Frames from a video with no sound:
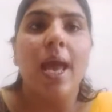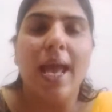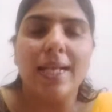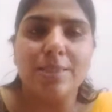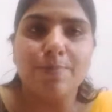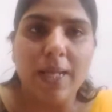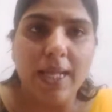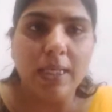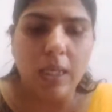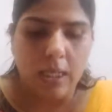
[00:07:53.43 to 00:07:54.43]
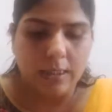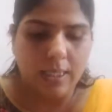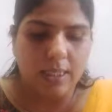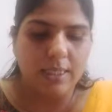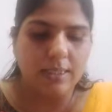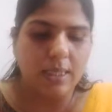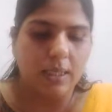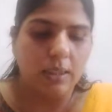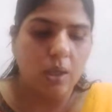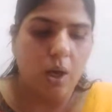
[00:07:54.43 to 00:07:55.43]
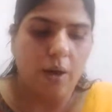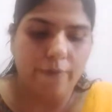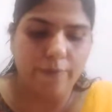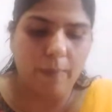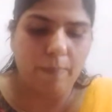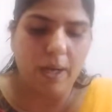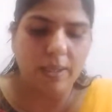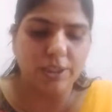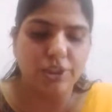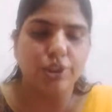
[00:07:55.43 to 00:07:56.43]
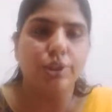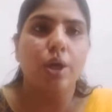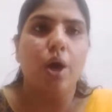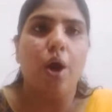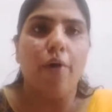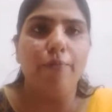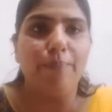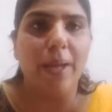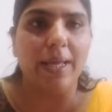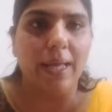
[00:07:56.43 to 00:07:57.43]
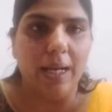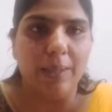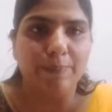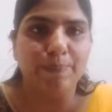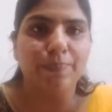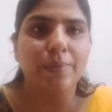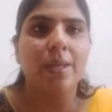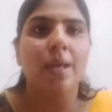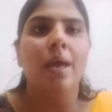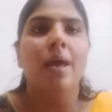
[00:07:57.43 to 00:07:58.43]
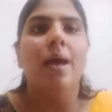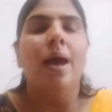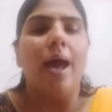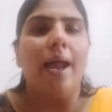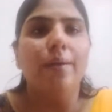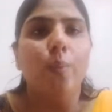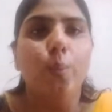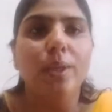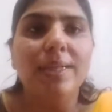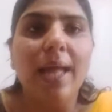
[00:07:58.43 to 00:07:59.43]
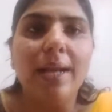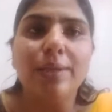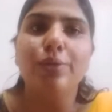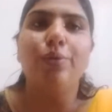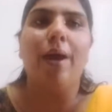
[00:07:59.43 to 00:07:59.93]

Explain the result of the partition of Bengal. And with that you